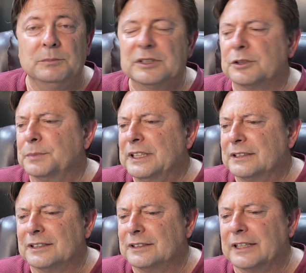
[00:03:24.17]
Mr.
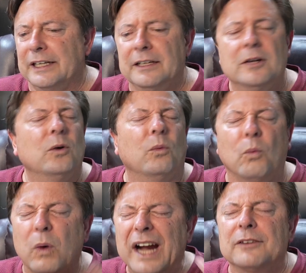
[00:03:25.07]
Beast is a
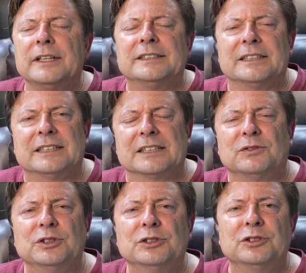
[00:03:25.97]
wildly
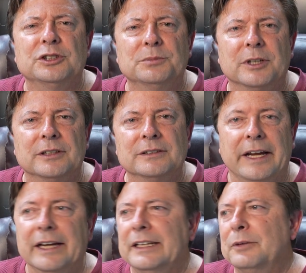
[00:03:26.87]
successful YouTuber,
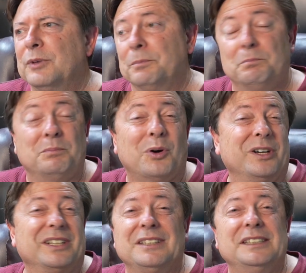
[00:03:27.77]
and he
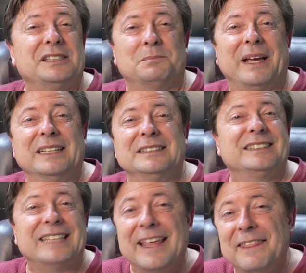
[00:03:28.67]
reportedly spends
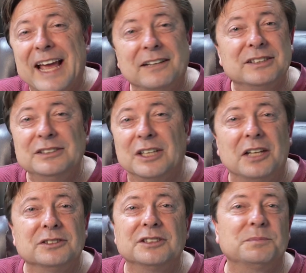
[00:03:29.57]

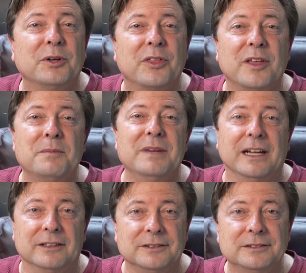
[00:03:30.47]
$10,000 per thumbnail.